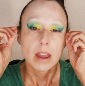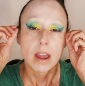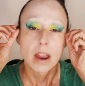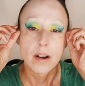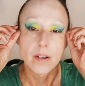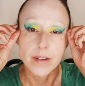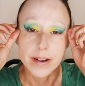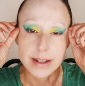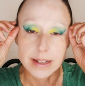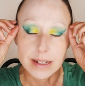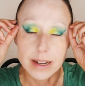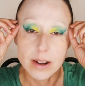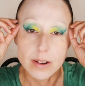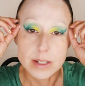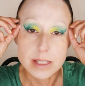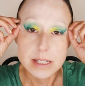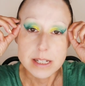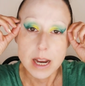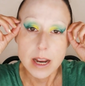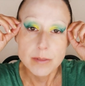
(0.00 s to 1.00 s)
All right, now
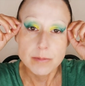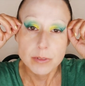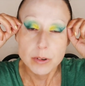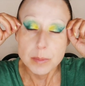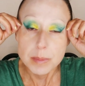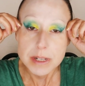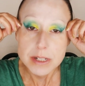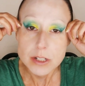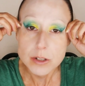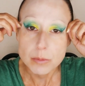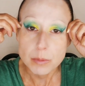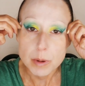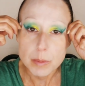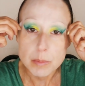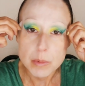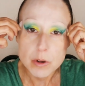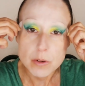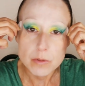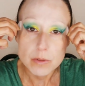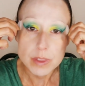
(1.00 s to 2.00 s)
it's time for me to
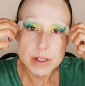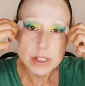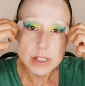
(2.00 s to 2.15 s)
remove the